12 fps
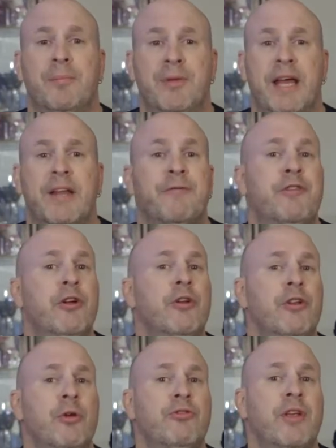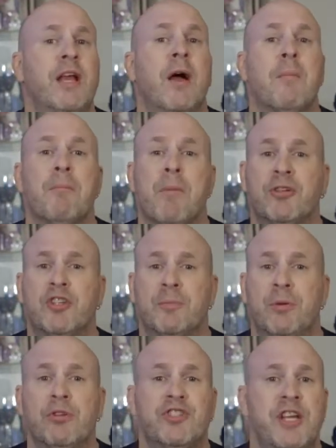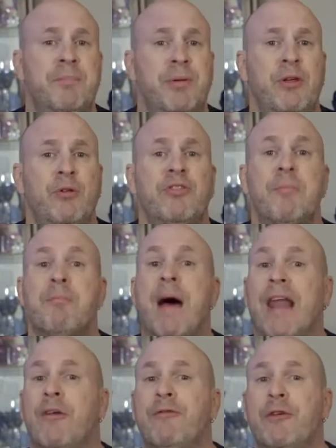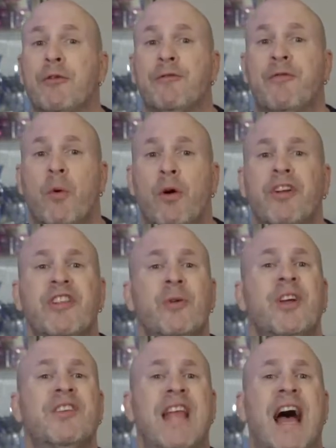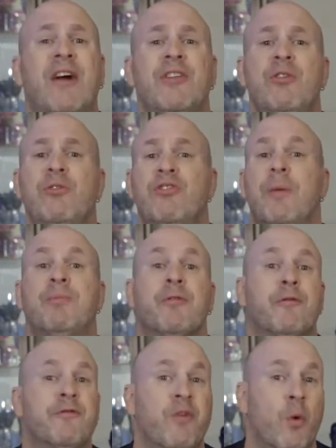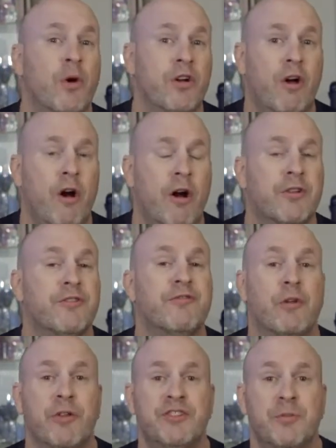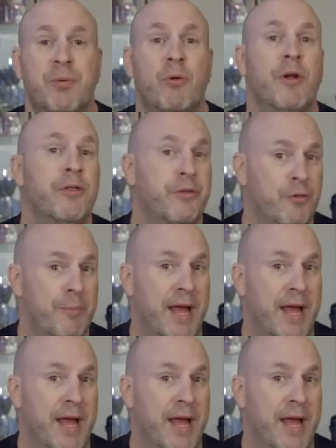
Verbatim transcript: update. If you're using multiple GPUs in Battlefield 4, you can now use up to four cards fully supported through